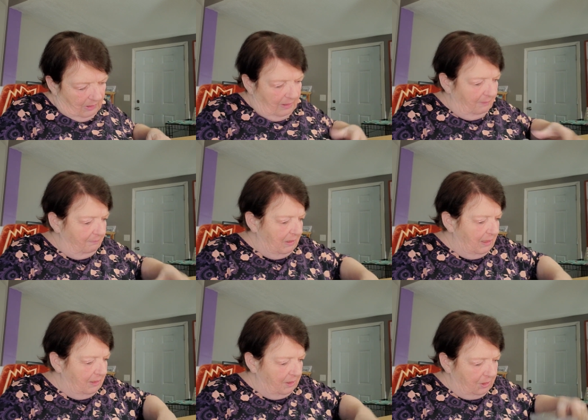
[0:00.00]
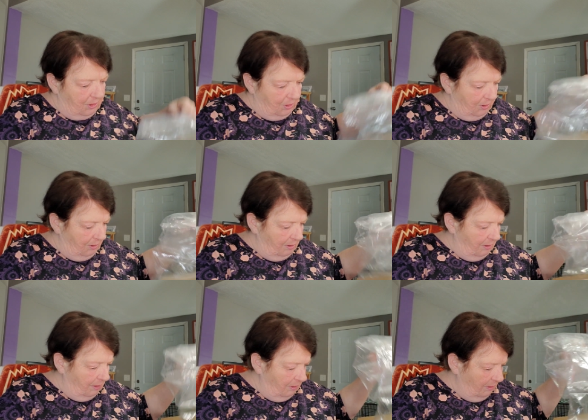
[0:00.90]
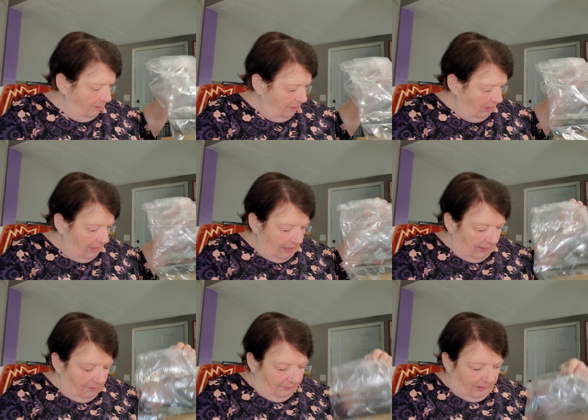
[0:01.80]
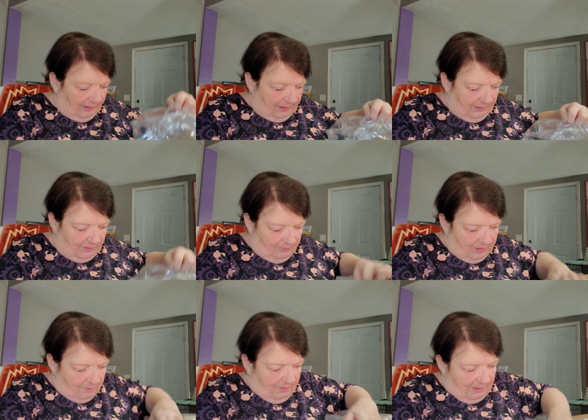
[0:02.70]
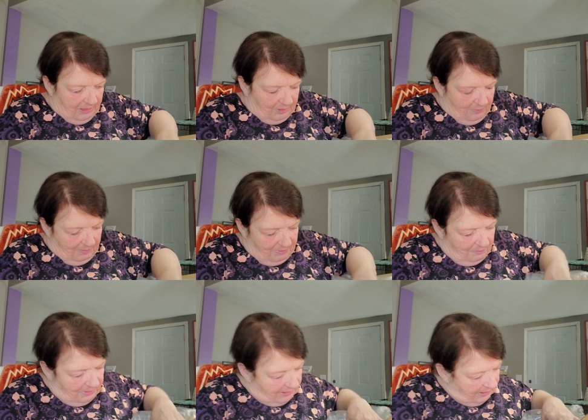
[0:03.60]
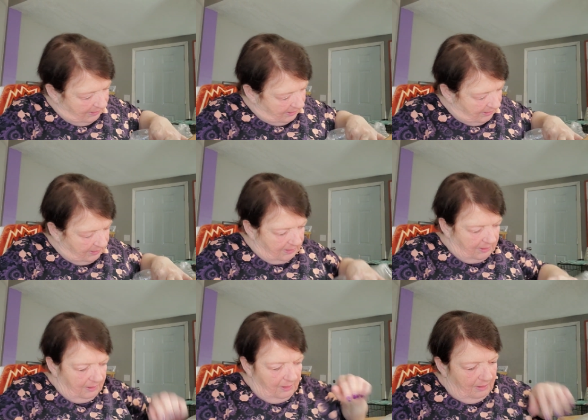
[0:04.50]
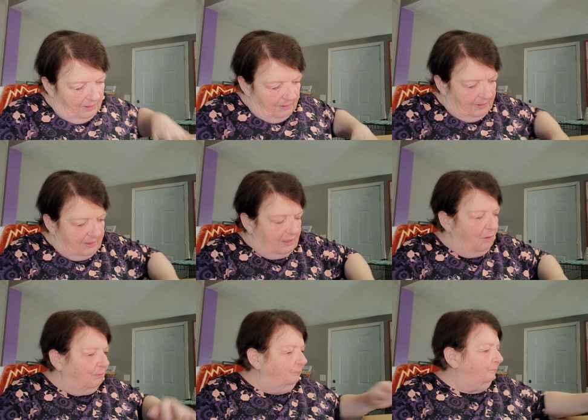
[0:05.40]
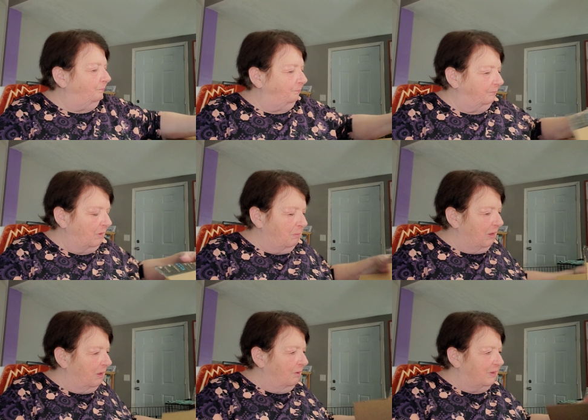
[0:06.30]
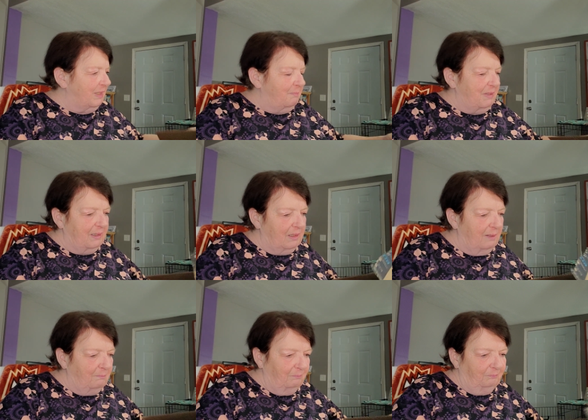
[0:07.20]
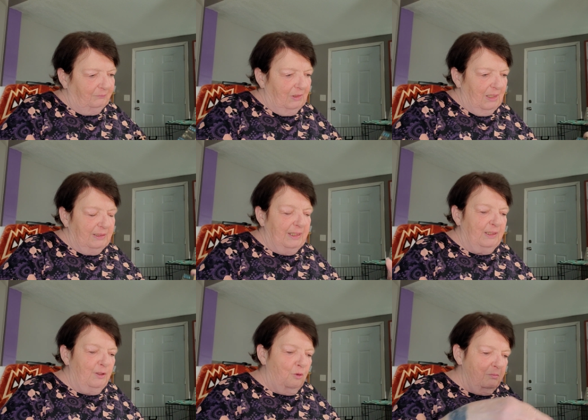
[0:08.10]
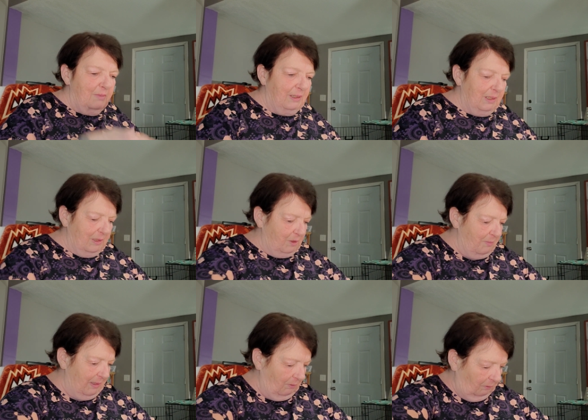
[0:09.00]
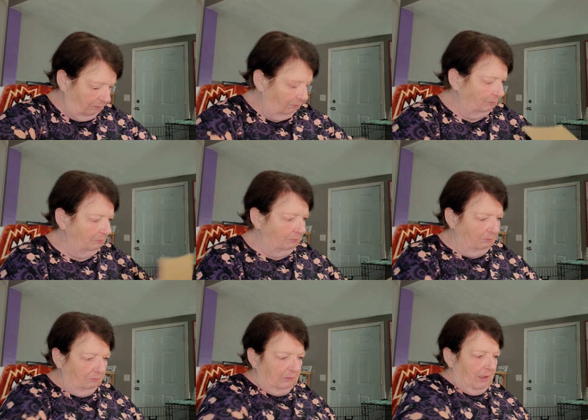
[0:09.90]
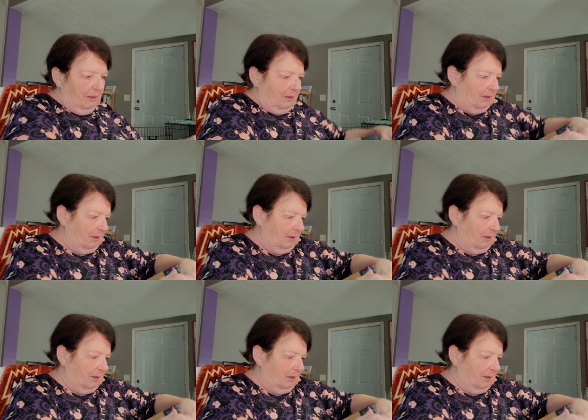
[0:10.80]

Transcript: I'm not sure. I don't think this one's mine. This might be my kids'. So, I'm going to close that back up. I think I opened my kids' mail. That